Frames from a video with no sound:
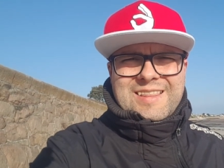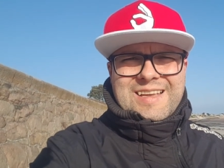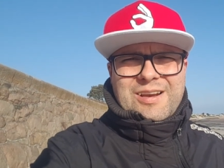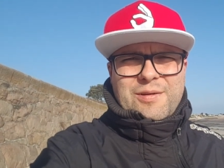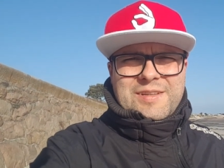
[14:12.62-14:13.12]

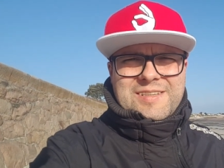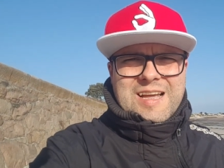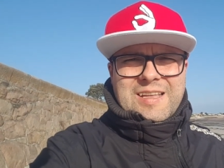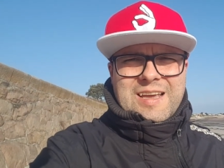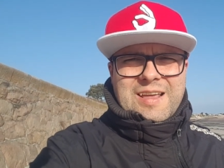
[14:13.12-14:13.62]
they love this
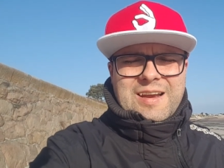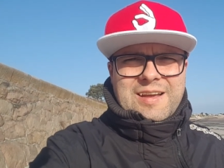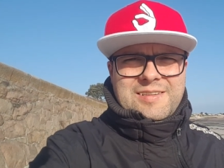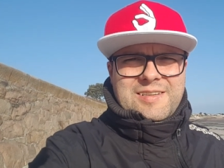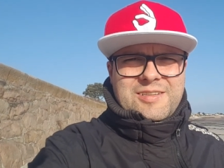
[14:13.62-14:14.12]
kind of
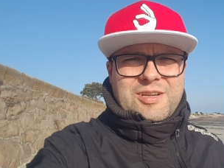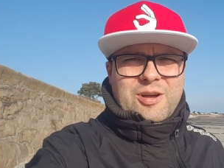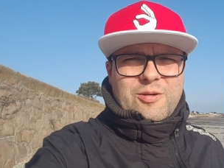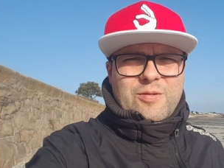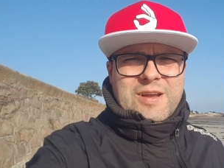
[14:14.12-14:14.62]
areas
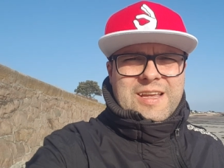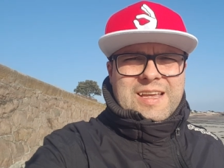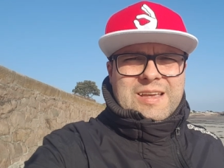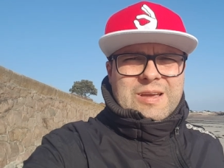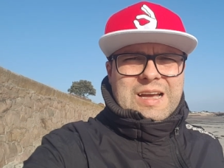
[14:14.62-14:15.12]
so
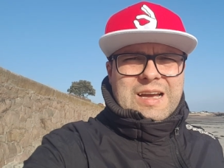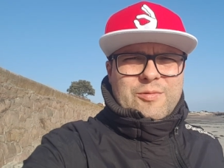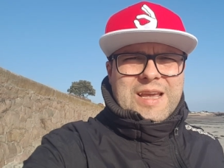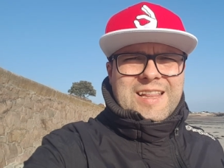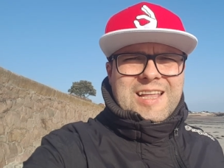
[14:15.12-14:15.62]
uh,
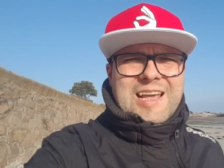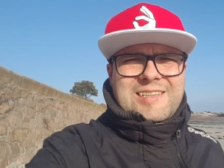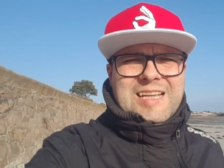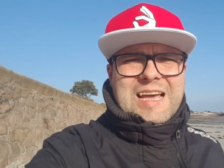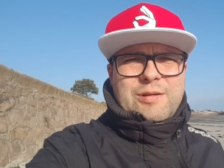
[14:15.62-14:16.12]
we can
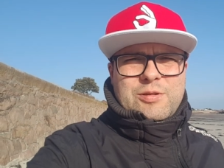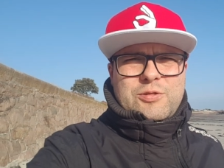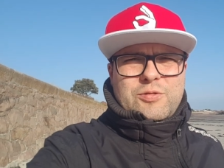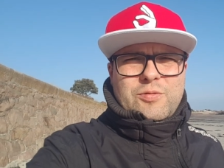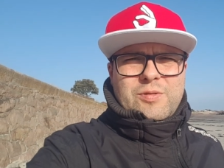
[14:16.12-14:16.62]
test out
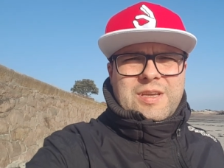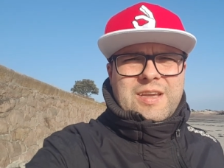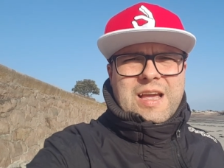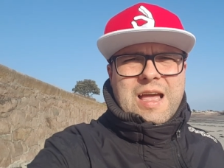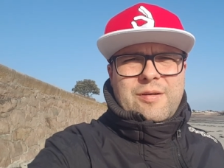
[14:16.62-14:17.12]

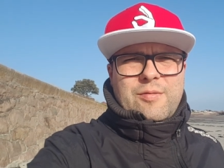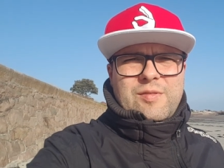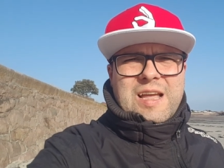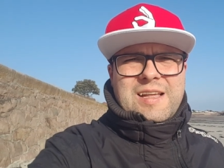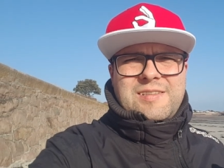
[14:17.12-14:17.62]
truly
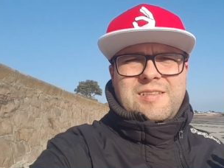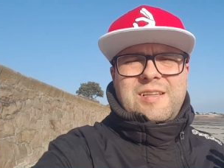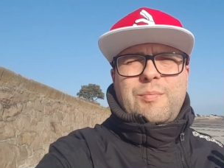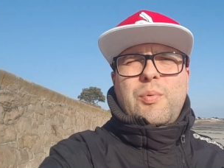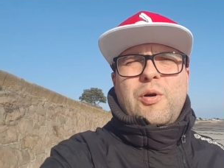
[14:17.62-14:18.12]
how does
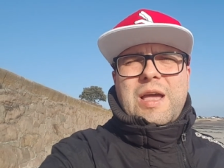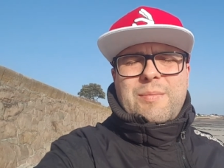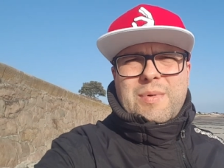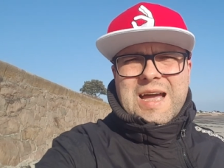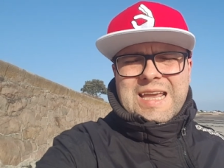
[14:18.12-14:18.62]
the
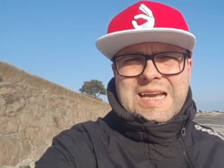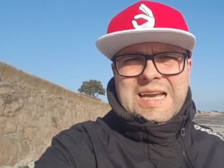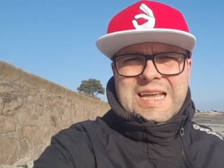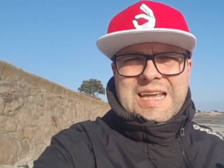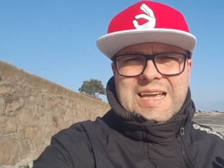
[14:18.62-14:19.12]
boya
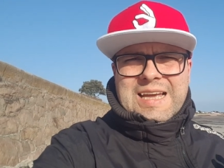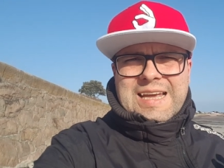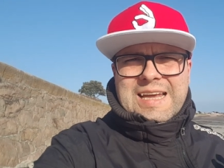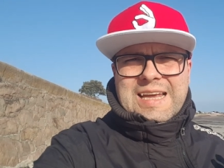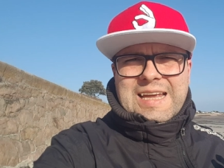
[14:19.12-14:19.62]
mic
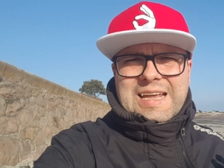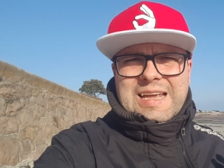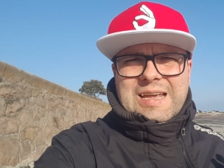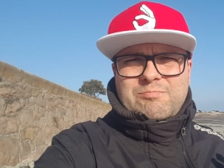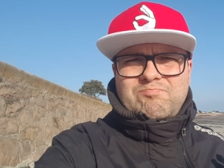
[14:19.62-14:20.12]

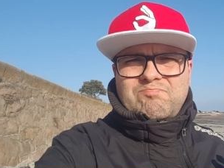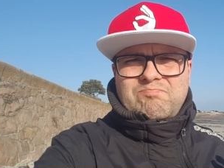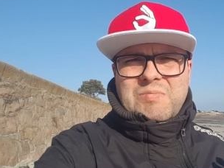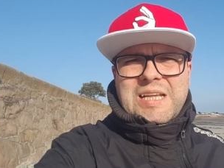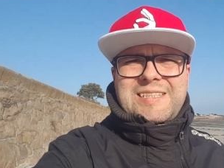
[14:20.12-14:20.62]
uh,
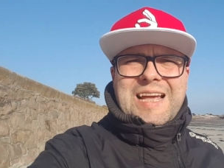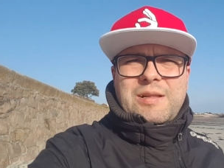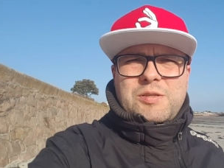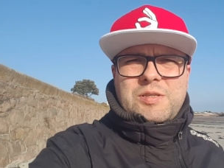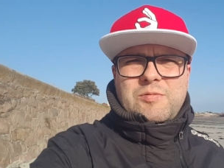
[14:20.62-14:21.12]

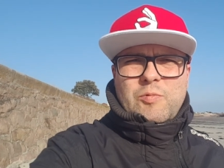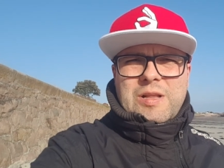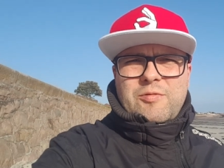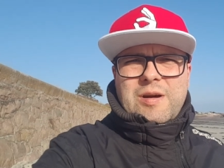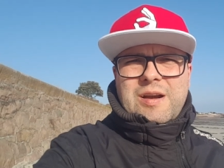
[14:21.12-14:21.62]
sounds
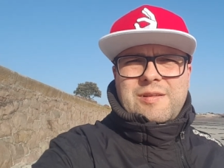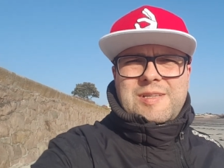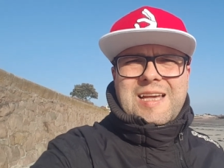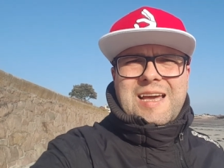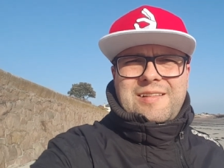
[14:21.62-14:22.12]
when you are
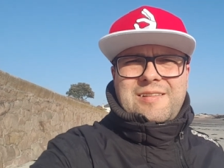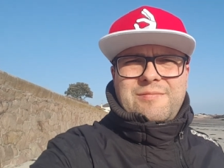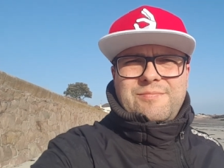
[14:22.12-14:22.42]
outside